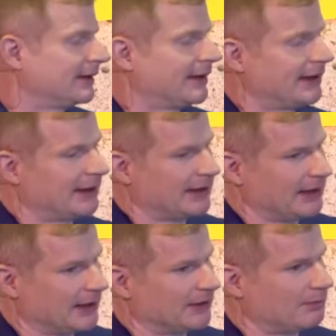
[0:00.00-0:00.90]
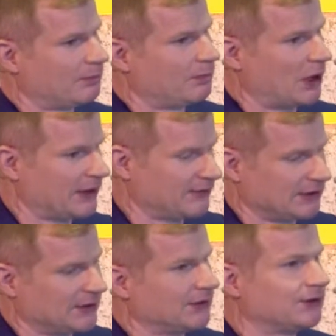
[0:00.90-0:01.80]
Another part of
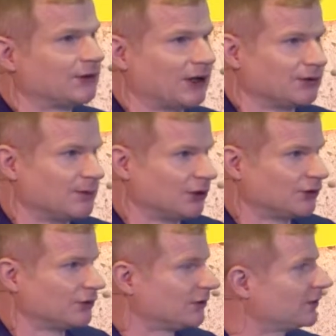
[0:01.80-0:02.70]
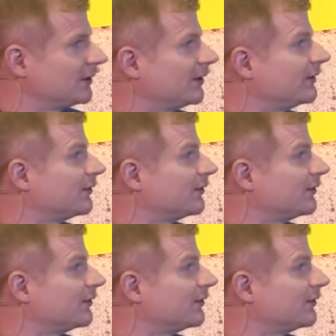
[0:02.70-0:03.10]
it is, as we mentioned earlier,